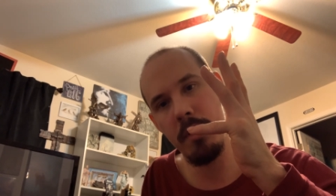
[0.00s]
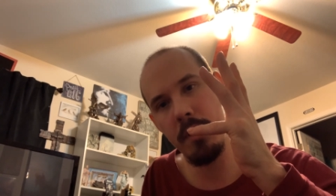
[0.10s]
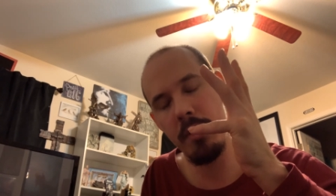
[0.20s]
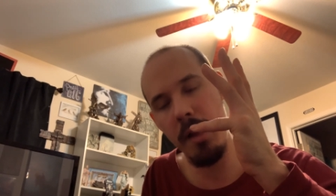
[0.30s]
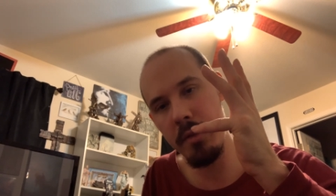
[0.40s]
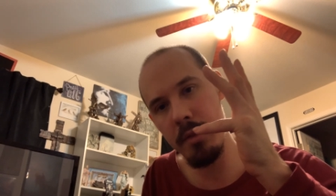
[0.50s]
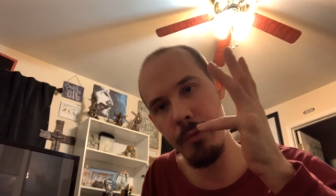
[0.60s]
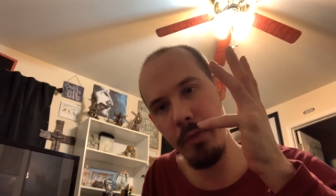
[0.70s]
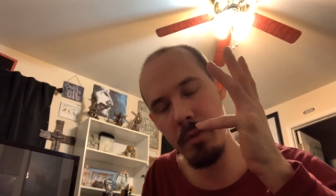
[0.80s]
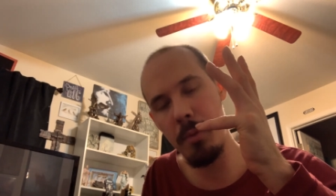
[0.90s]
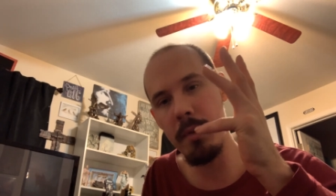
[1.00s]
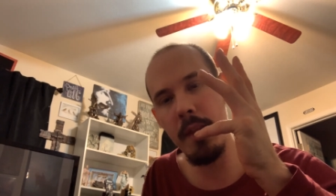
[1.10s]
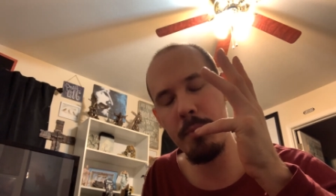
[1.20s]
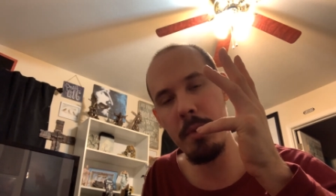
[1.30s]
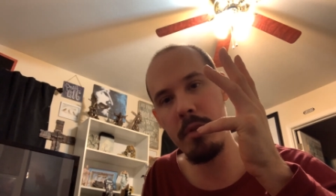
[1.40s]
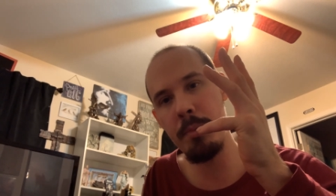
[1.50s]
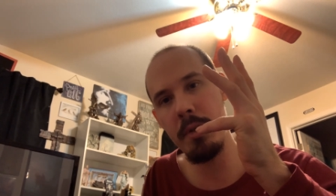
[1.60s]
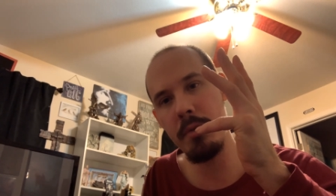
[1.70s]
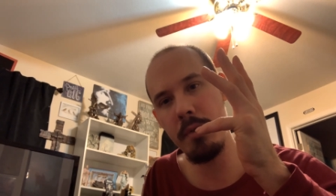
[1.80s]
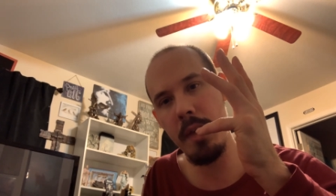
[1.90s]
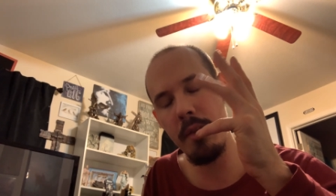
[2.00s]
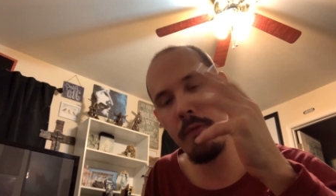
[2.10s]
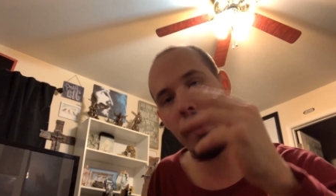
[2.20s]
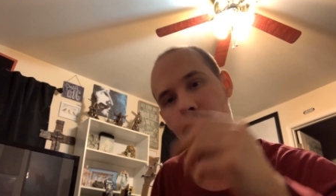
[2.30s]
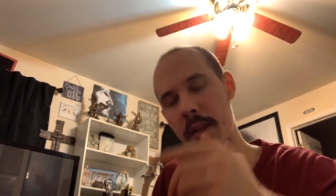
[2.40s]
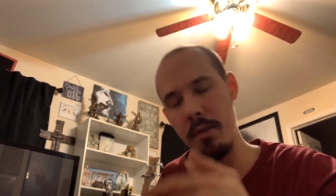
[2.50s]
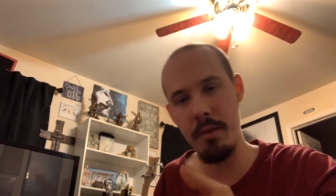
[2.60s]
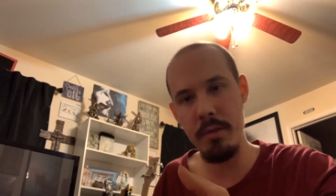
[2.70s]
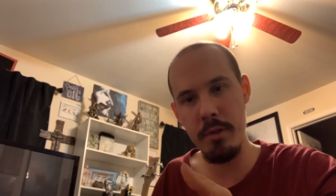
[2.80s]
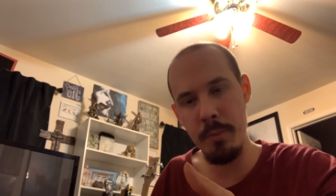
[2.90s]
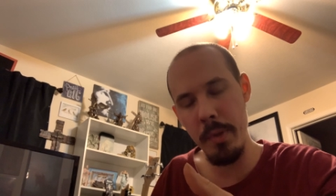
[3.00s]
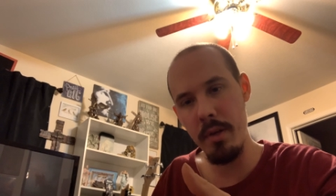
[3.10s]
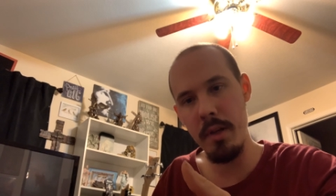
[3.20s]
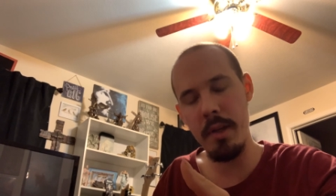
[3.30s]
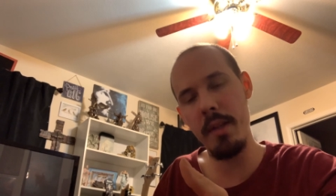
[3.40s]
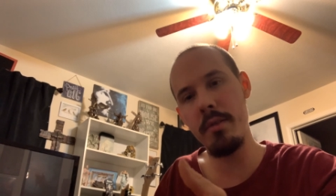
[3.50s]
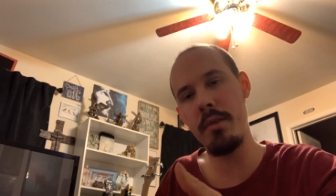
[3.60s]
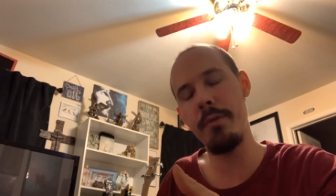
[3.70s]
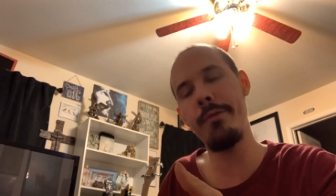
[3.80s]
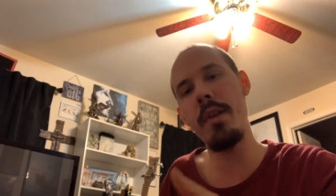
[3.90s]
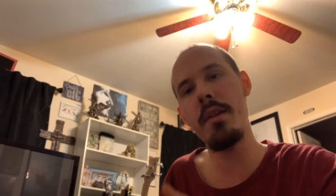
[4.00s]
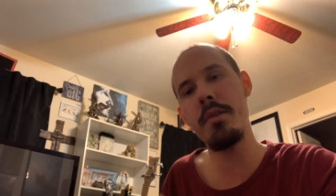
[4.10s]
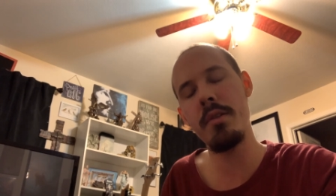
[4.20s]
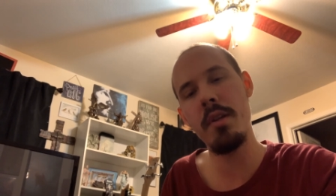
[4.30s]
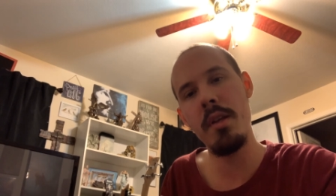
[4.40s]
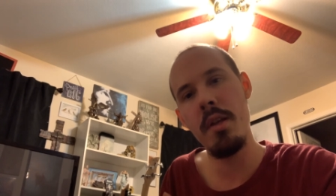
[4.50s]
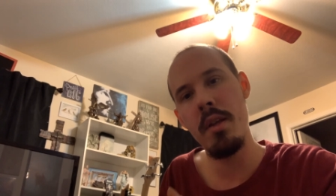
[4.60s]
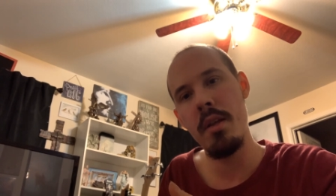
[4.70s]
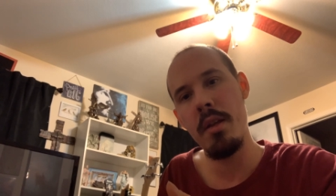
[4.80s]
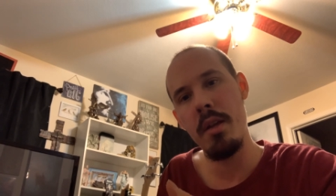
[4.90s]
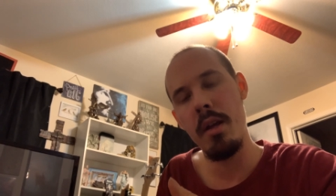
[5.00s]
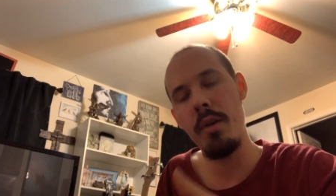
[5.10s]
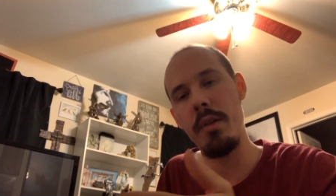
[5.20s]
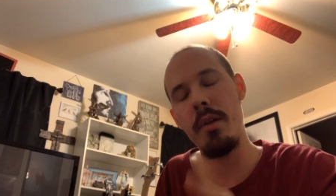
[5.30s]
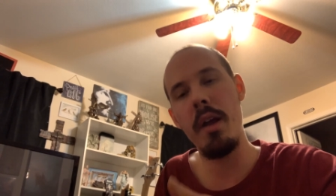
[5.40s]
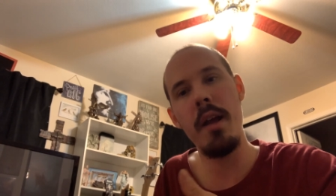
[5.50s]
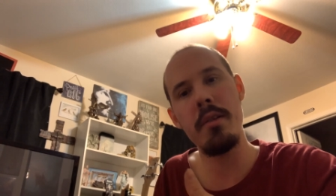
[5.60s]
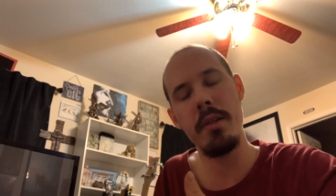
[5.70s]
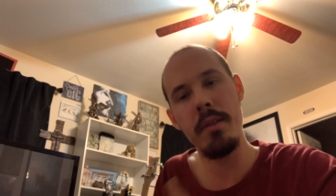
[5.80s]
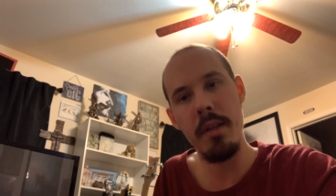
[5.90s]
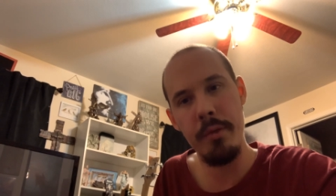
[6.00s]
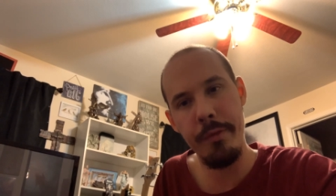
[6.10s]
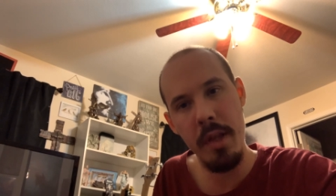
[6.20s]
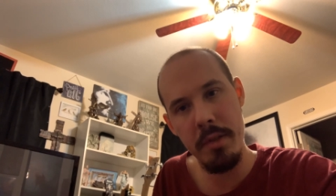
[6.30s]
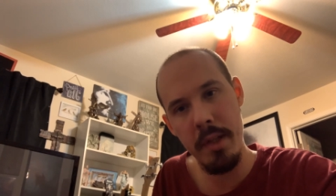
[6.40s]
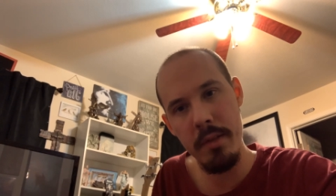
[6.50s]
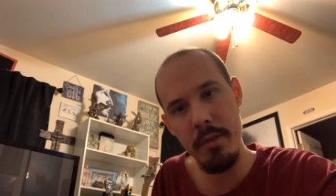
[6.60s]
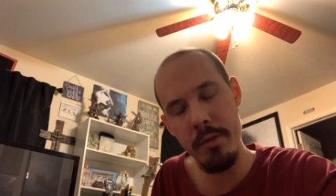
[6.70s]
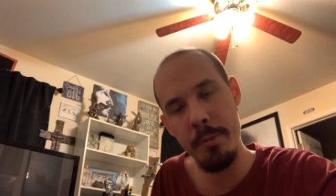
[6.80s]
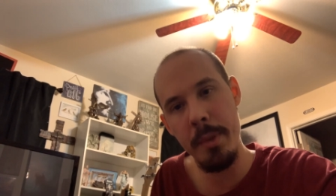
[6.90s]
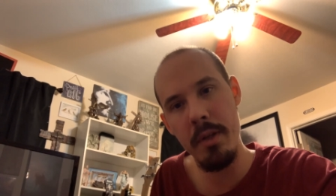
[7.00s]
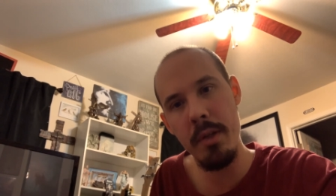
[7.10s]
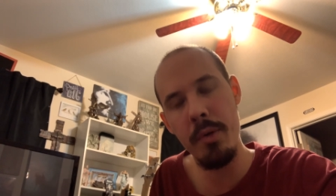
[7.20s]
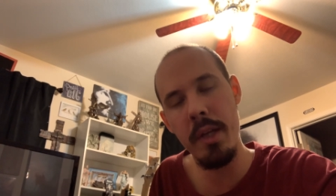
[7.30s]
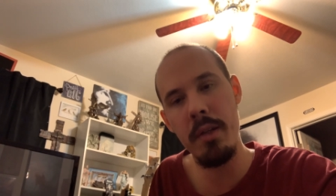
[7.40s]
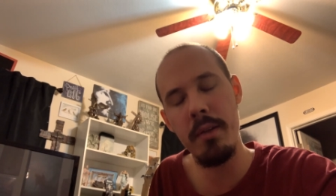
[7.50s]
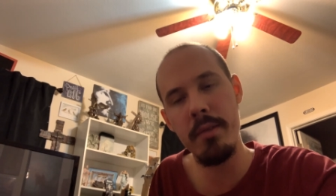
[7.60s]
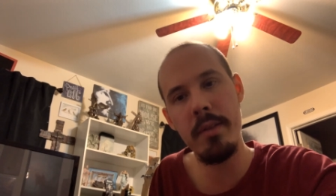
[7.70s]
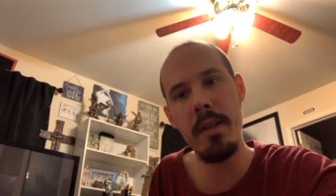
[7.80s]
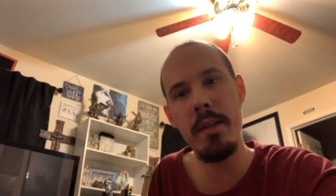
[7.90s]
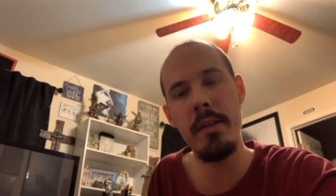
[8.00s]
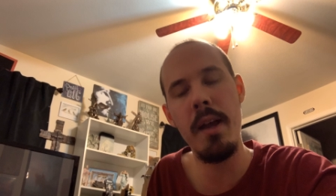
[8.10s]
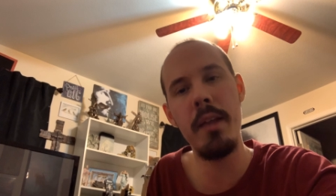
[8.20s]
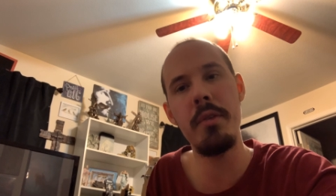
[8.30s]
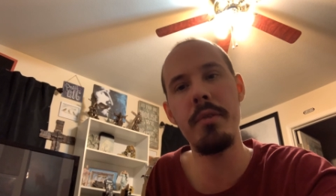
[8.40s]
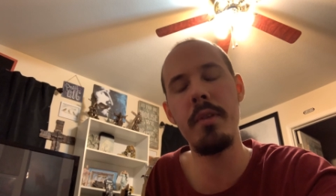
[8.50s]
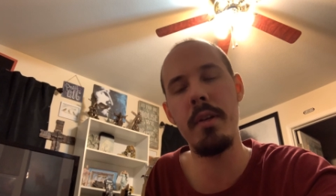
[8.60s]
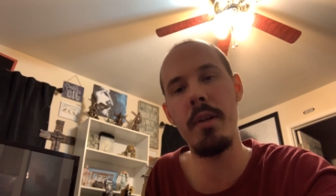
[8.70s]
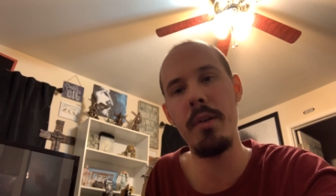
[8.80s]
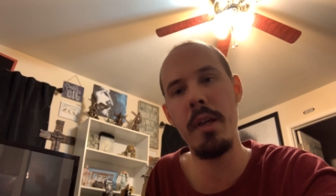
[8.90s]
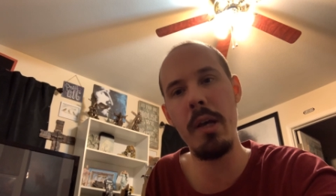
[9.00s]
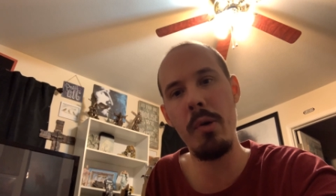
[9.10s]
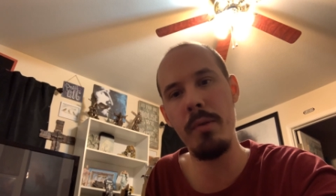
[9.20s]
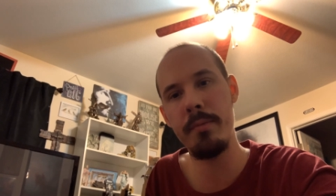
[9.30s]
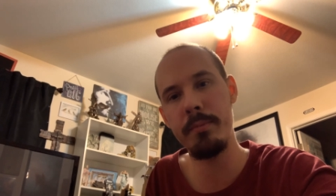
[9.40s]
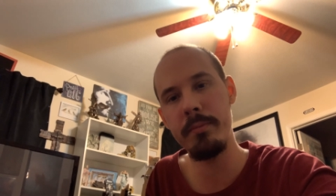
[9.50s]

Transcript: And not just physical death, but the spiritual death. If you can get your spirit against your flesh, or you, I should say your flesh against your spirit, he'll get you to sin and die in your sin and go to hell.